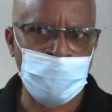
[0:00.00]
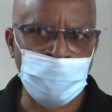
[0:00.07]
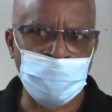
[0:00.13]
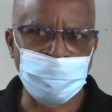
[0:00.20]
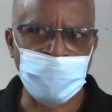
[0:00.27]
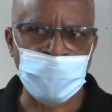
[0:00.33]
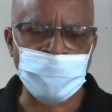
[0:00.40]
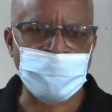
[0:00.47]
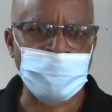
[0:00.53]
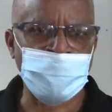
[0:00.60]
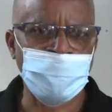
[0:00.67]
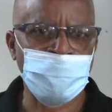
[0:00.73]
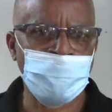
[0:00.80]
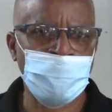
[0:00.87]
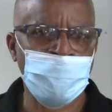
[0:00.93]

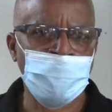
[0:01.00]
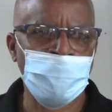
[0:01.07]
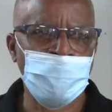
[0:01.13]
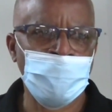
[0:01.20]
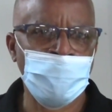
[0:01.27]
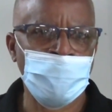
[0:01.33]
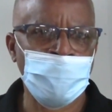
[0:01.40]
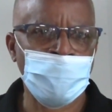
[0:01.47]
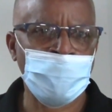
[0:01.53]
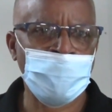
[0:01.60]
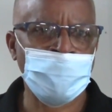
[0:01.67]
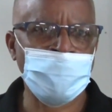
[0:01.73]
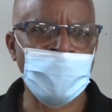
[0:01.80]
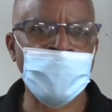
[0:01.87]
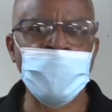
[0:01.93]
affairs,
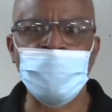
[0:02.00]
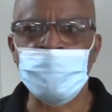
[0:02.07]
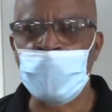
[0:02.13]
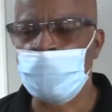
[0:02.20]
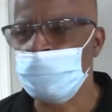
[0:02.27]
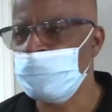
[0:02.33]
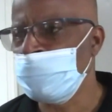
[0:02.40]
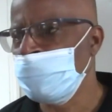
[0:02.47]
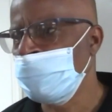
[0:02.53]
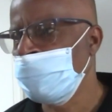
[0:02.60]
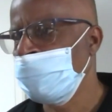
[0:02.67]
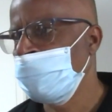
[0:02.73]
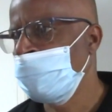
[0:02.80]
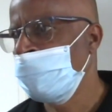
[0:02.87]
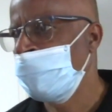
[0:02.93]
she came out
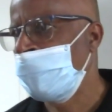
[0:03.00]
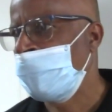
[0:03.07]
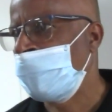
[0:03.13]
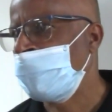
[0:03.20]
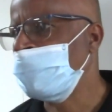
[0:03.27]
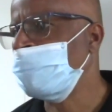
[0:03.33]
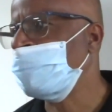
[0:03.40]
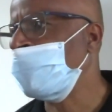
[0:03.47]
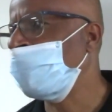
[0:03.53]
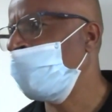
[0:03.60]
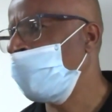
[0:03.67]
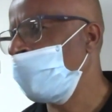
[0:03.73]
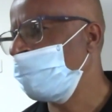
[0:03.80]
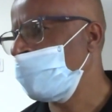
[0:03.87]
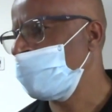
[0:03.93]
and she made
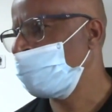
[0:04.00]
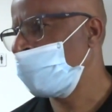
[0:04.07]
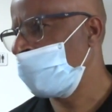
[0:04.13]
all of us